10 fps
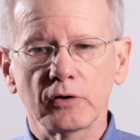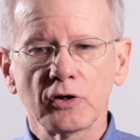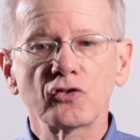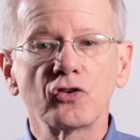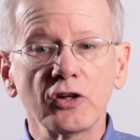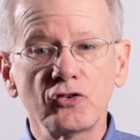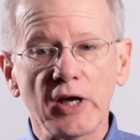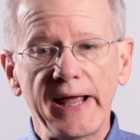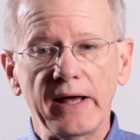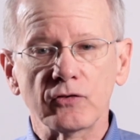such
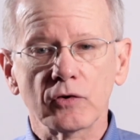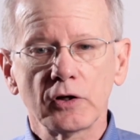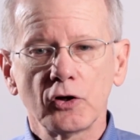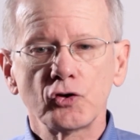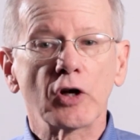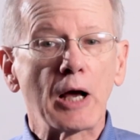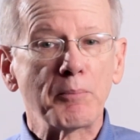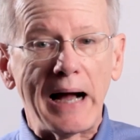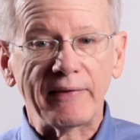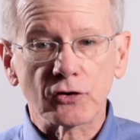as, should I
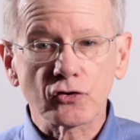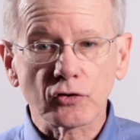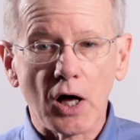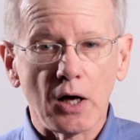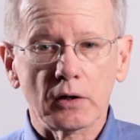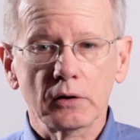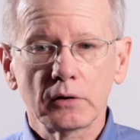buy their stock?